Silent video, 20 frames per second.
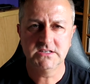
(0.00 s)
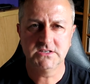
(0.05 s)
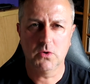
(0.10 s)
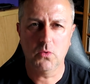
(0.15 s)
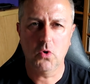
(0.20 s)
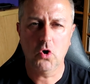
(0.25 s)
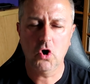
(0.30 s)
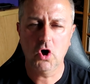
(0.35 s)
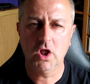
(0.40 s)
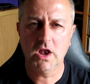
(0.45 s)

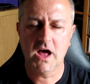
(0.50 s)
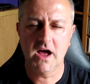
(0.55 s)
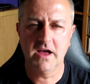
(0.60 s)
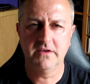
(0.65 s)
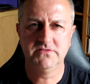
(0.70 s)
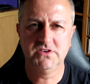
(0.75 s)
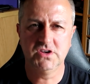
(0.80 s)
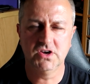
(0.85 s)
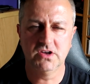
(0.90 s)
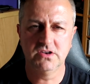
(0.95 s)
So all
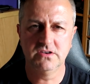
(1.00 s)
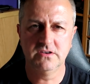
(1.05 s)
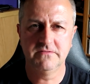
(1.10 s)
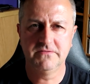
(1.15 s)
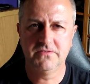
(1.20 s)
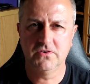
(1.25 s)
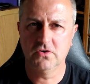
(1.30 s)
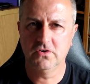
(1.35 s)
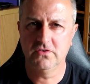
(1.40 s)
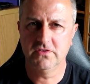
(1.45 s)
I've done
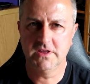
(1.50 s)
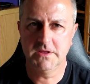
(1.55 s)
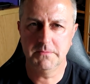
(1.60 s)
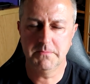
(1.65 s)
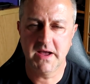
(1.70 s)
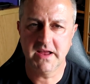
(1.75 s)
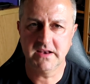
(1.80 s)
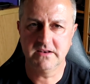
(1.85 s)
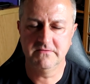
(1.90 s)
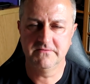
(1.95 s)
for the
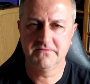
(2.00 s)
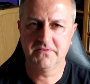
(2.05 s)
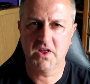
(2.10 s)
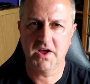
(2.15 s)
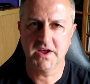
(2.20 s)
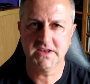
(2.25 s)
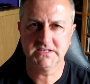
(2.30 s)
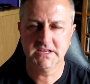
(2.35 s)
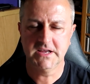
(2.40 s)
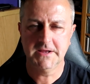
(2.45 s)
maiden
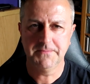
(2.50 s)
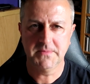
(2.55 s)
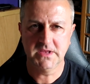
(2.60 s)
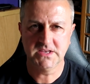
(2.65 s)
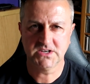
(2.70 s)
flight